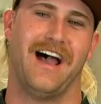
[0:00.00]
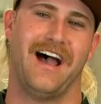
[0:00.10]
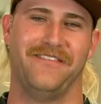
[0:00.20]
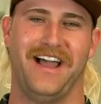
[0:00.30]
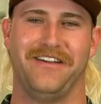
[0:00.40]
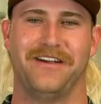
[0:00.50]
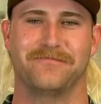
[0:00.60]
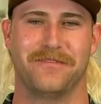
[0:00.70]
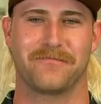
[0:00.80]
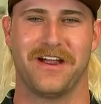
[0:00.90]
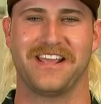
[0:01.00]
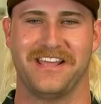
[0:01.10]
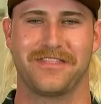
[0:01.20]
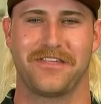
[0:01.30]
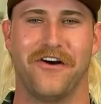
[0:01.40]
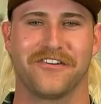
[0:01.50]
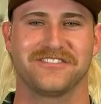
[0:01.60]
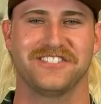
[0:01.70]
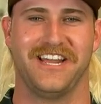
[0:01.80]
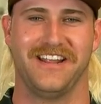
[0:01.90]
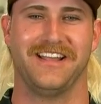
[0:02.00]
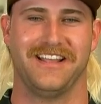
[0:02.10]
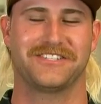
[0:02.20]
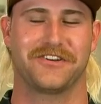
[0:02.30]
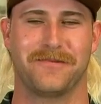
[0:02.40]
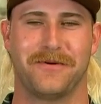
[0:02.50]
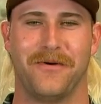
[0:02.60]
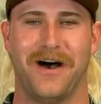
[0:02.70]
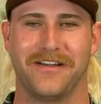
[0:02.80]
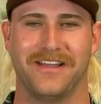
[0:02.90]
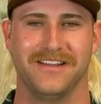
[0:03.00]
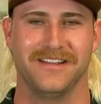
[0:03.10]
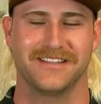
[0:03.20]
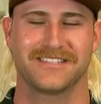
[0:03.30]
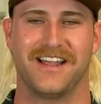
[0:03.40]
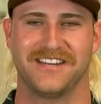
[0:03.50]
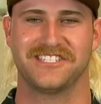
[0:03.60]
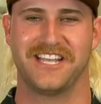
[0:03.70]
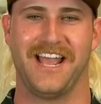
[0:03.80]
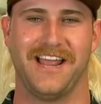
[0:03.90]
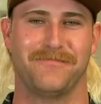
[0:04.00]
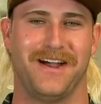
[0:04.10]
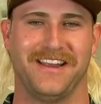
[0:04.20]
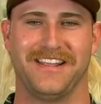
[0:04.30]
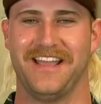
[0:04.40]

nah, mate, I'm running in thongs. And it took him a while to understand, but,